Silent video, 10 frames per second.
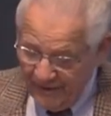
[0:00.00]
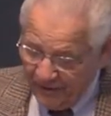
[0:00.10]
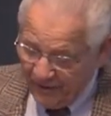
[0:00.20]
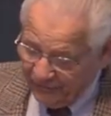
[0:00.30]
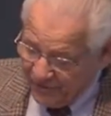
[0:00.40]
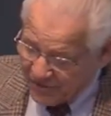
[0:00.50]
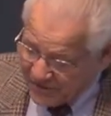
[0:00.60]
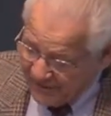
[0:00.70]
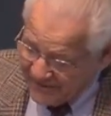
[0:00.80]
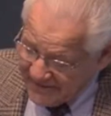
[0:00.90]
Look at verse
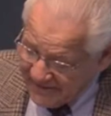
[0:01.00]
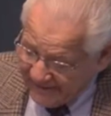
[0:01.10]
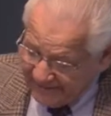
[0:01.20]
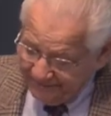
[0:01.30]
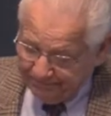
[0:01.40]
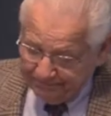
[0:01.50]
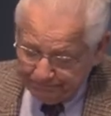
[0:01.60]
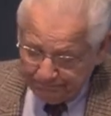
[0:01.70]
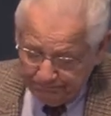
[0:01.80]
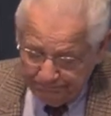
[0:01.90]
17.
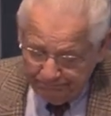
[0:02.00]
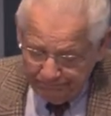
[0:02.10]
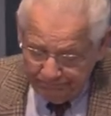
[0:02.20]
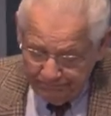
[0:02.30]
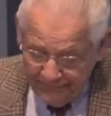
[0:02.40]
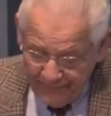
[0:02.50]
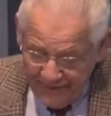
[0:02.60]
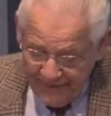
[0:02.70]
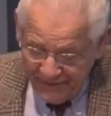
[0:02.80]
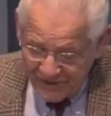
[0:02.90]

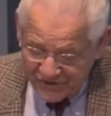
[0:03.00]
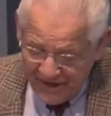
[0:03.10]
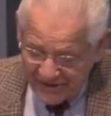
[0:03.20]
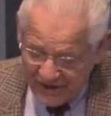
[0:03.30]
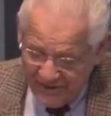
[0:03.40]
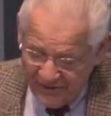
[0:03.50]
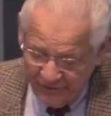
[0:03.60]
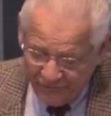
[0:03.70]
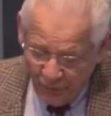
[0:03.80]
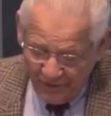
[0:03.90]
This I say,
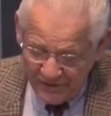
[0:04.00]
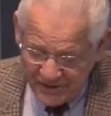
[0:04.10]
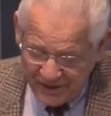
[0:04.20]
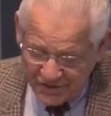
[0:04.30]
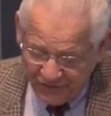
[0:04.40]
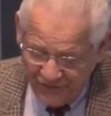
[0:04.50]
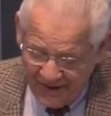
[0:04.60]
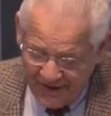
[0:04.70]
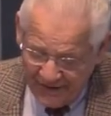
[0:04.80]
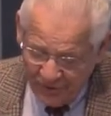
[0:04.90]
therefore, and
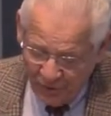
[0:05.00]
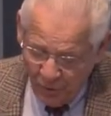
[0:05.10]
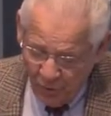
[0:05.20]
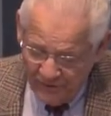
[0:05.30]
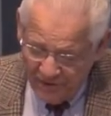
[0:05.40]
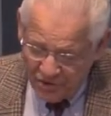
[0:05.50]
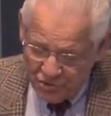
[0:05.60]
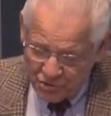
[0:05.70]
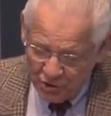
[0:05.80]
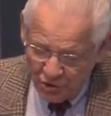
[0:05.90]
testify in the Lord that
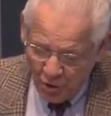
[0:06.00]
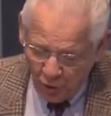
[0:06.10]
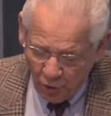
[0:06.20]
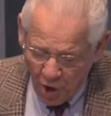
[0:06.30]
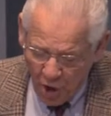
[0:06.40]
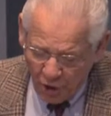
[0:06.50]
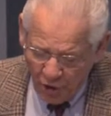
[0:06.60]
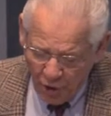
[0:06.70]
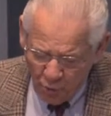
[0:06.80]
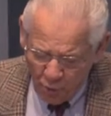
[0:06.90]
you should no
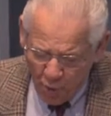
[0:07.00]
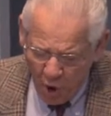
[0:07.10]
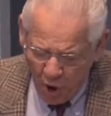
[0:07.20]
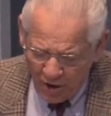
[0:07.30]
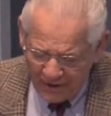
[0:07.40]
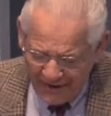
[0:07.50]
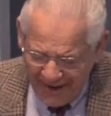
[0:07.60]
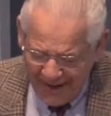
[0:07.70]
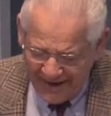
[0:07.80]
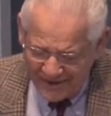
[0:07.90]
longer walk
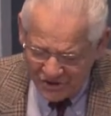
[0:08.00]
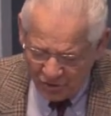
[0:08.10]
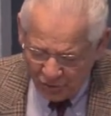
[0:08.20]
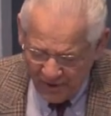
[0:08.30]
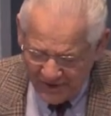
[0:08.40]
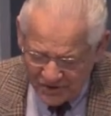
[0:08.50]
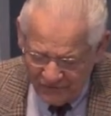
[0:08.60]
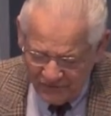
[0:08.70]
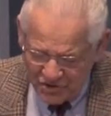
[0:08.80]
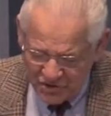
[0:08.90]
as the rest
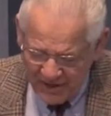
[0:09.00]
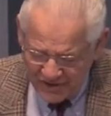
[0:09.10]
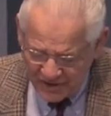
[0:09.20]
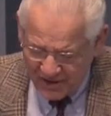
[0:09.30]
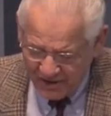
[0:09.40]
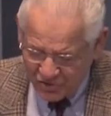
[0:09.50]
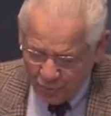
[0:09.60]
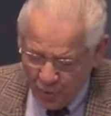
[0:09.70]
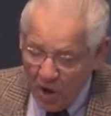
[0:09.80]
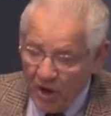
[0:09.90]
of the Gentiles
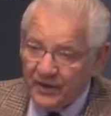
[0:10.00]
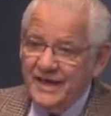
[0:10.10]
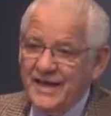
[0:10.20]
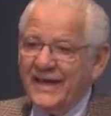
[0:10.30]
walk